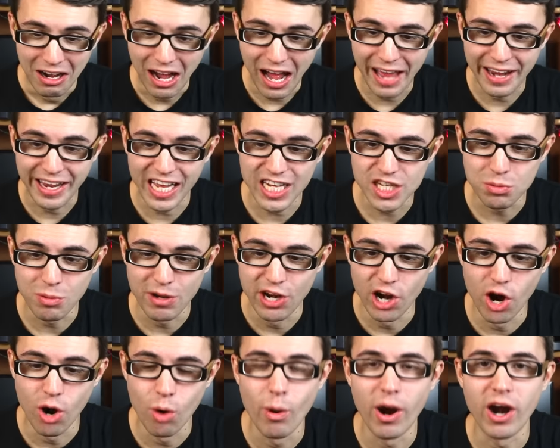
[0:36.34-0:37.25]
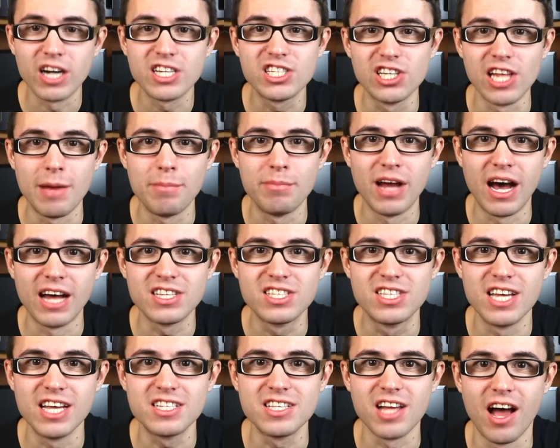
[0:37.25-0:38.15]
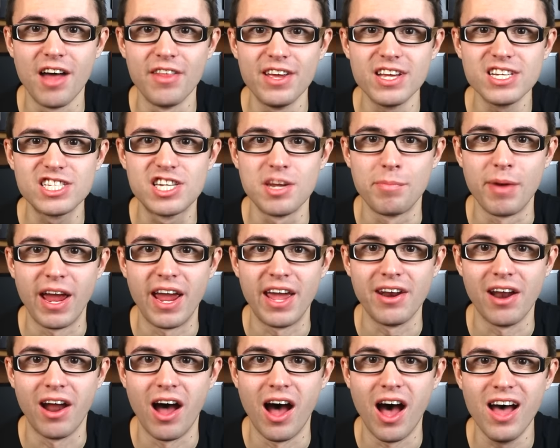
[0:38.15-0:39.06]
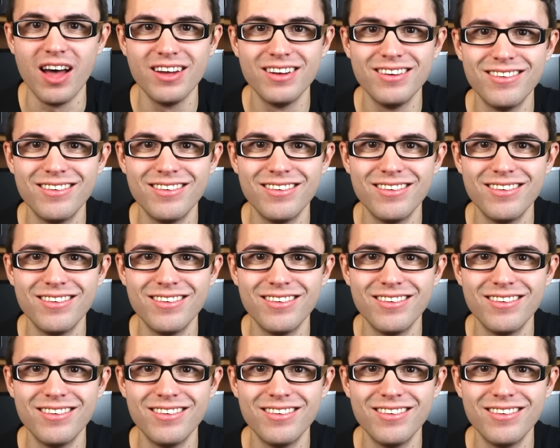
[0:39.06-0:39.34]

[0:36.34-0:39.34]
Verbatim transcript: Well, I guess we know where Slipknot sits on this debate, huh?